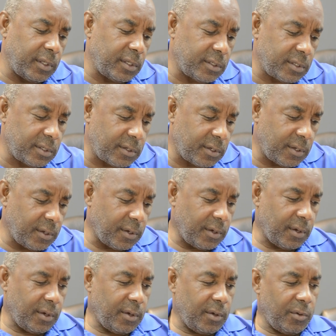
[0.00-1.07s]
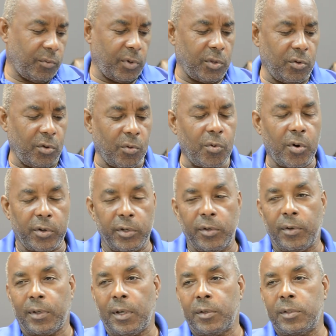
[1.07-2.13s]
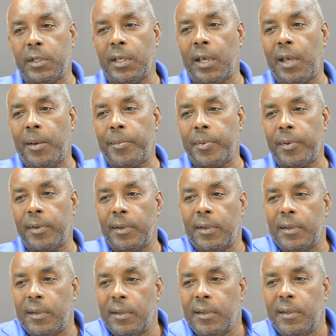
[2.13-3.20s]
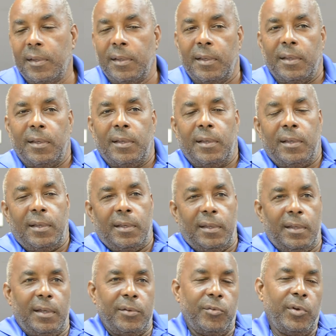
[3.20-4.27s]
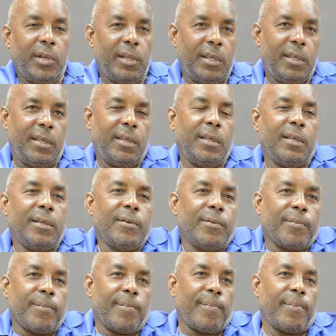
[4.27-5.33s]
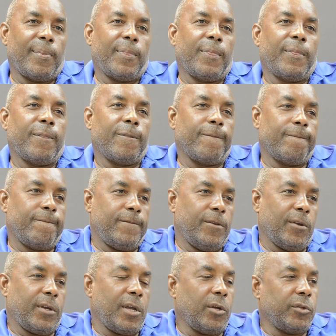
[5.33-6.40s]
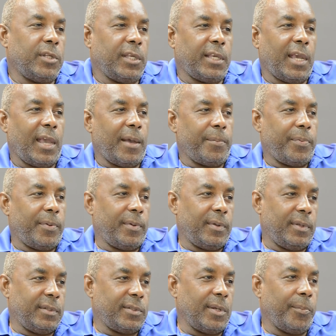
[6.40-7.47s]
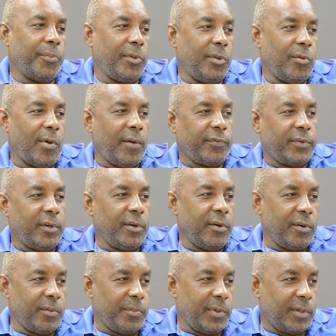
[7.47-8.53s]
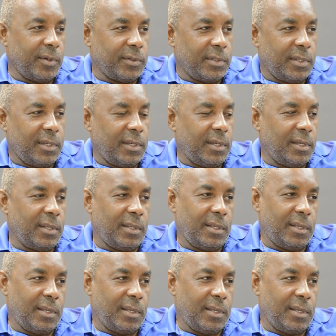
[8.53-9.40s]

is when you awarded your county cap. Uh, and really, your county cap is something you have to earn because it,